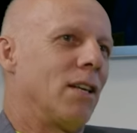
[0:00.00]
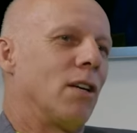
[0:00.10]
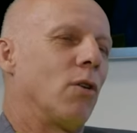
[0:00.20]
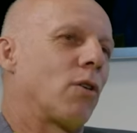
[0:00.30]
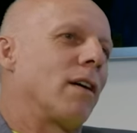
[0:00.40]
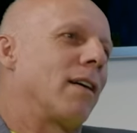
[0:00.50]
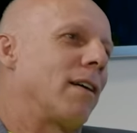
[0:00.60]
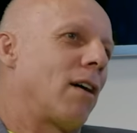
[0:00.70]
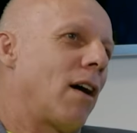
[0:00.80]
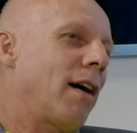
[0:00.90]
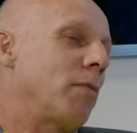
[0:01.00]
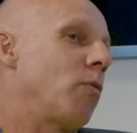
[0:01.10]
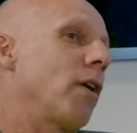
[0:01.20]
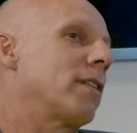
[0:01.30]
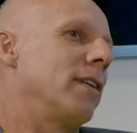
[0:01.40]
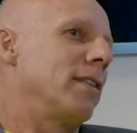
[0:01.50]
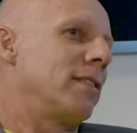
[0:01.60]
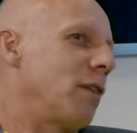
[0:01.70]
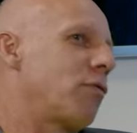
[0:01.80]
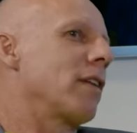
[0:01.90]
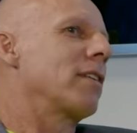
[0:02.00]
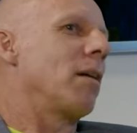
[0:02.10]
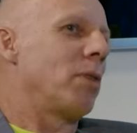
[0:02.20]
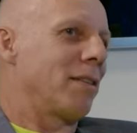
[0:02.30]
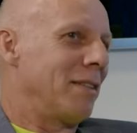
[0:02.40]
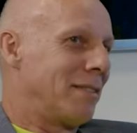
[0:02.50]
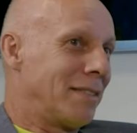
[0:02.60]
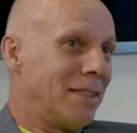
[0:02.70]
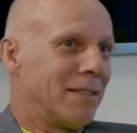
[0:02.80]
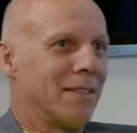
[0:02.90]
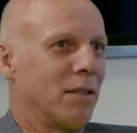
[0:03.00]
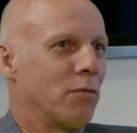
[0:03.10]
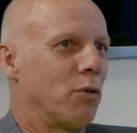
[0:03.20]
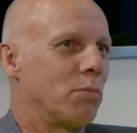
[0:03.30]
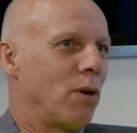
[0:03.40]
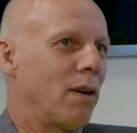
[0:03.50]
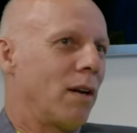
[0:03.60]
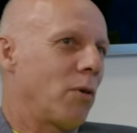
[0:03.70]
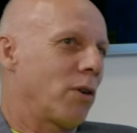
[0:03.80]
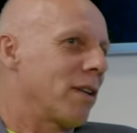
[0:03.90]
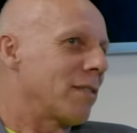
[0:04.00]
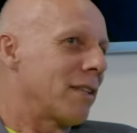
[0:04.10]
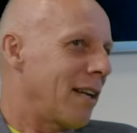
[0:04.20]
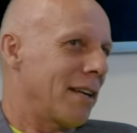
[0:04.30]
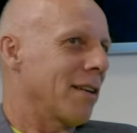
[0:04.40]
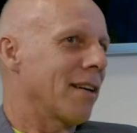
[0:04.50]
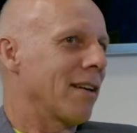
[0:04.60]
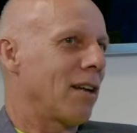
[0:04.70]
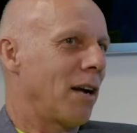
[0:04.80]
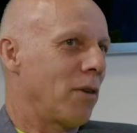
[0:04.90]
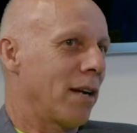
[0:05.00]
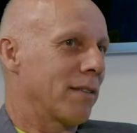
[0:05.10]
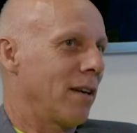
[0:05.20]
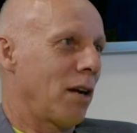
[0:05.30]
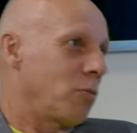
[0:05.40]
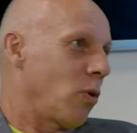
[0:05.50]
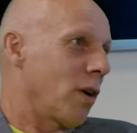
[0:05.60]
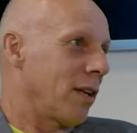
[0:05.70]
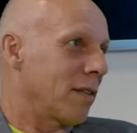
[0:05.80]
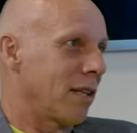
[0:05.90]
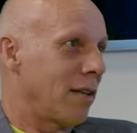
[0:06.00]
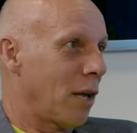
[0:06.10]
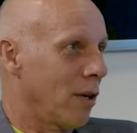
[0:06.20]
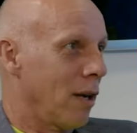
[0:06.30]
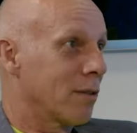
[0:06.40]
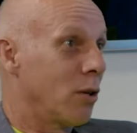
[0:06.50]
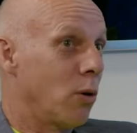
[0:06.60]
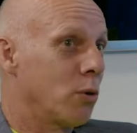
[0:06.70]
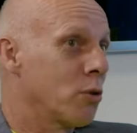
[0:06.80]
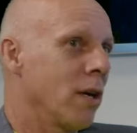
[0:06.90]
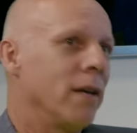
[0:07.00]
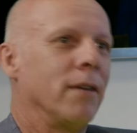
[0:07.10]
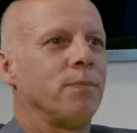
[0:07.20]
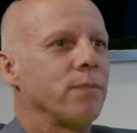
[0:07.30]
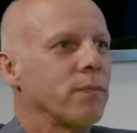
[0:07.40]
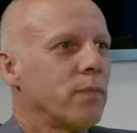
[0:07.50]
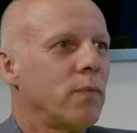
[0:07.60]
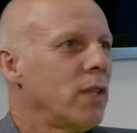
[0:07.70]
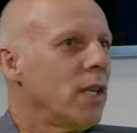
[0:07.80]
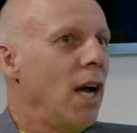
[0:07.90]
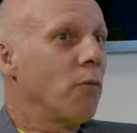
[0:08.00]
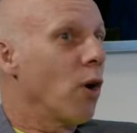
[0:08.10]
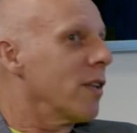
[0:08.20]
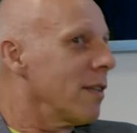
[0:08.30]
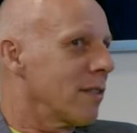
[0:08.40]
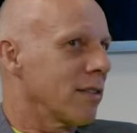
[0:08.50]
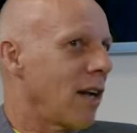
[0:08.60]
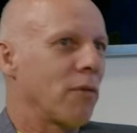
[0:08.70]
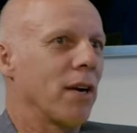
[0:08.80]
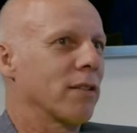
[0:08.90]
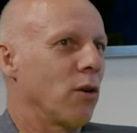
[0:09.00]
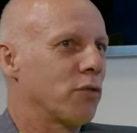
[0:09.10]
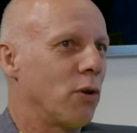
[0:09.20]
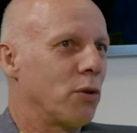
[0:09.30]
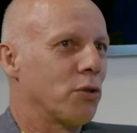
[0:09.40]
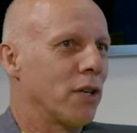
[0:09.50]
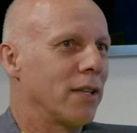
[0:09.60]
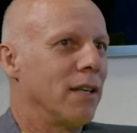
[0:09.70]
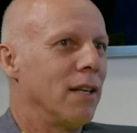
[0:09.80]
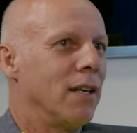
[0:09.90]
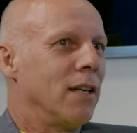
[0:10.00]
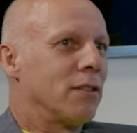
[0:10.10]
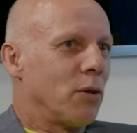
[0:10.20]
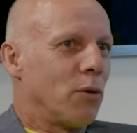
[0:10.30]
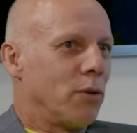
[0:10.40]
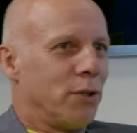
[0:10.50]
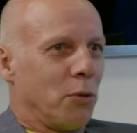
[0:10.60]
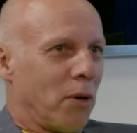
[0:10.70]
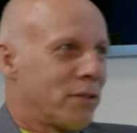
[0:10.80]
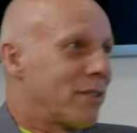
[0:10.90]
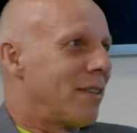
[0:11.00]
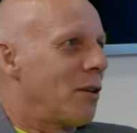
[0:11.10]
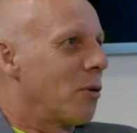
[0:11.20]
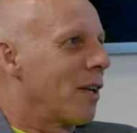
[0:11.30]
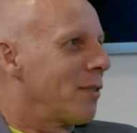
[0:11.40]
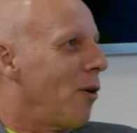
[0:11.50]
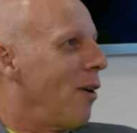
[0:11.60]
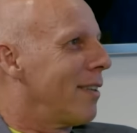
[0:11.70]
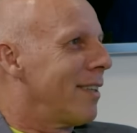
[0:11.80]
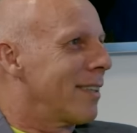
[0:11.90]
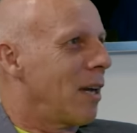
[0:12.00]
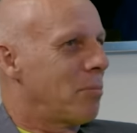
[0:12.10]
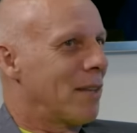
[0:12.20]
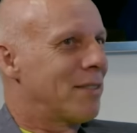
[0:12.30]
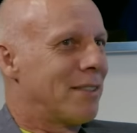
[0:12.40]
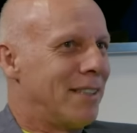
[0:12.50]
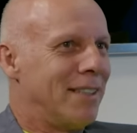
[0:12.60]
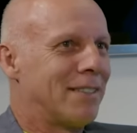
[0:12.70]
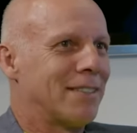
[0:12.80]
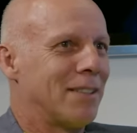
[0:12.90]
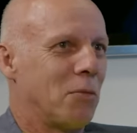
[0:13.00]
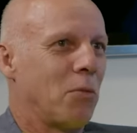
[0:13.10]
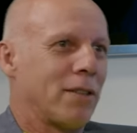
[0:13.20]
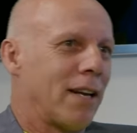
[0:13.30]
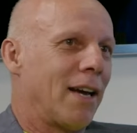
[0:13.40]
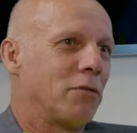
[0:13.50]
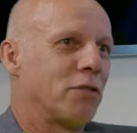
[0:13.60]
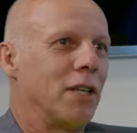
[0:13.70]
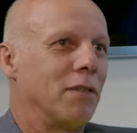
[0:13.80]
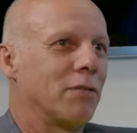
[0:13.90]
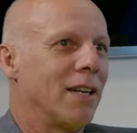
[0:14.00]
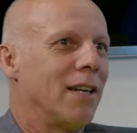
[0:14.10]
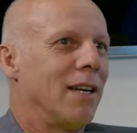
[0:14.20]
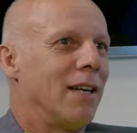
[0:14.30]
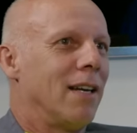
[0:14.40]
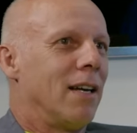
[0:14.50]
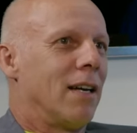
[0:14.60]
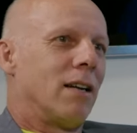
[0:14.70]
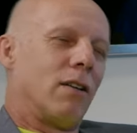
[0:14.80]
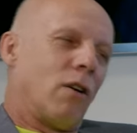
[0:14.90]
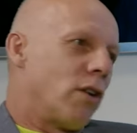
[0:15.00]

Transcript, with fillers: Look, uh, I worked in different capacities in football. I worked as a technical director, I worked as a national coach, I worked as a director of coaching. So you must uh, look at all the capacities uh, what I've achieved. Let's let's focus on the coach.